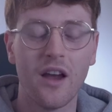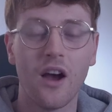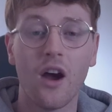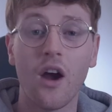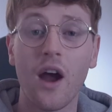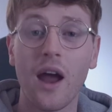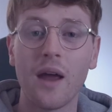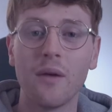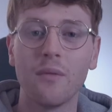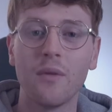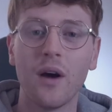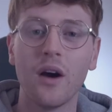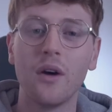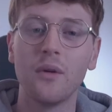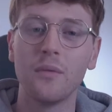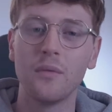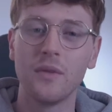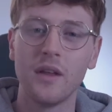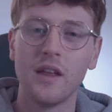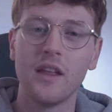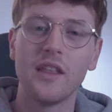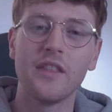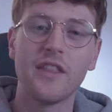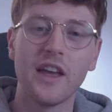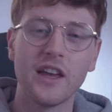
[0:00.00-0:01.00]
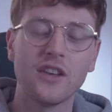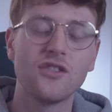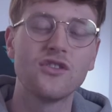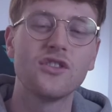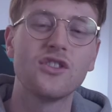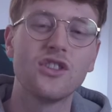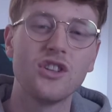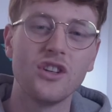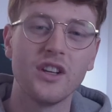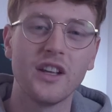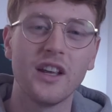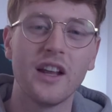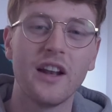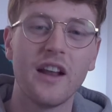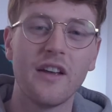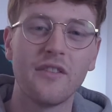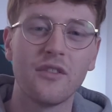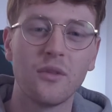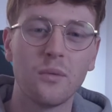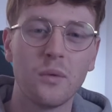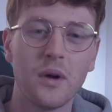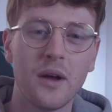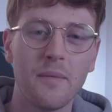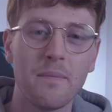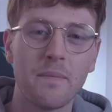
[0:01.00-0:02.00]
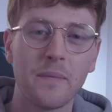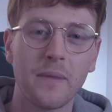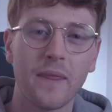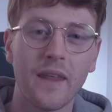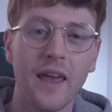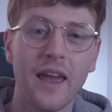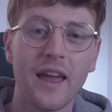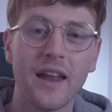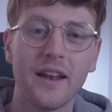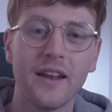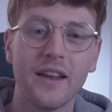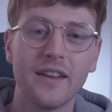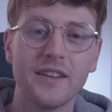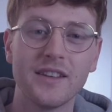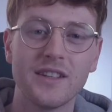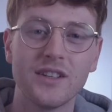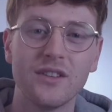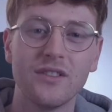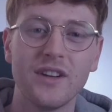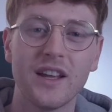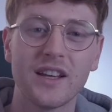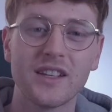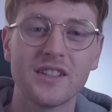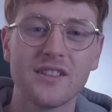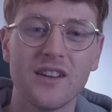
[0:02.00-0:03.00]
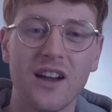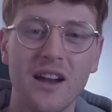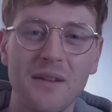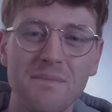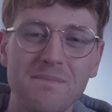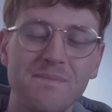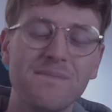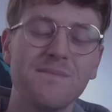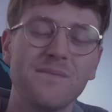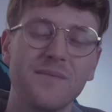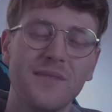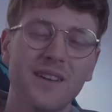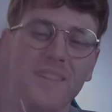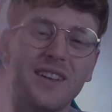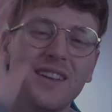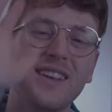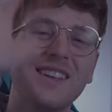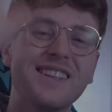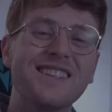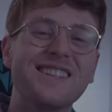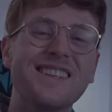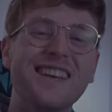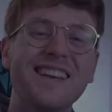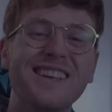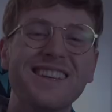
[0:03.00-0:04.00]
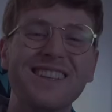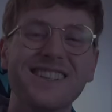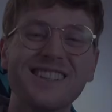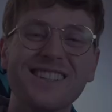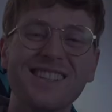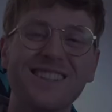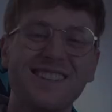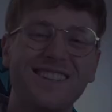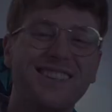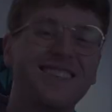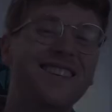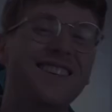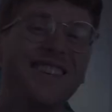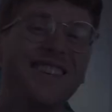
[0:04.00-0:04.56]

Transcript: All right, well, thanks for tuning in, everyone, and until next time, see yous.